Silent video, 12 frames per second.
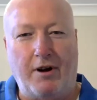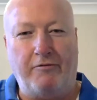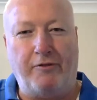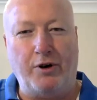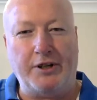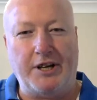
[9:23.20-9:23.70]
I
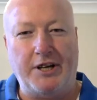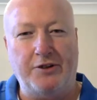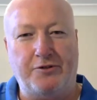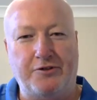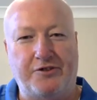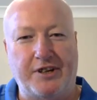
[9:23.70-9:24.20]
find it
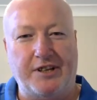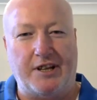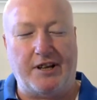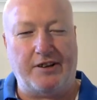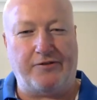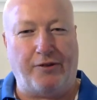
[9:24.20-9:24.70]
interesting that
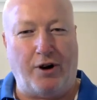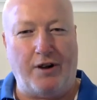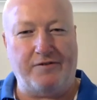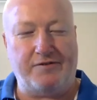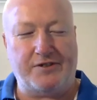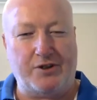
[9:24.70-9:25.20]
there's
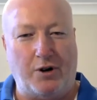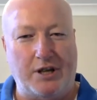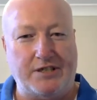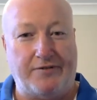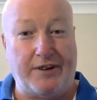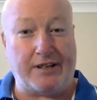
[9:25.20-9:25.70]
5
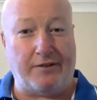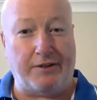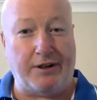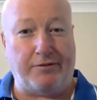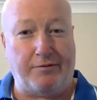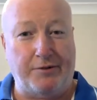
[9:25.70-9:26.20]
sides
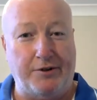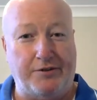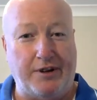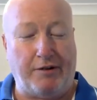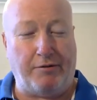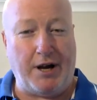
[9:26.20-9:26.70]
effectively from New
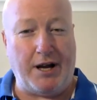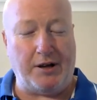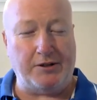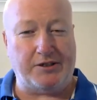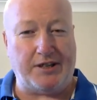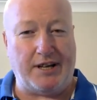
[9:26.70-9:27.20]
South
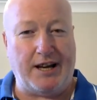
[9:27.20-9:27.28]
Wales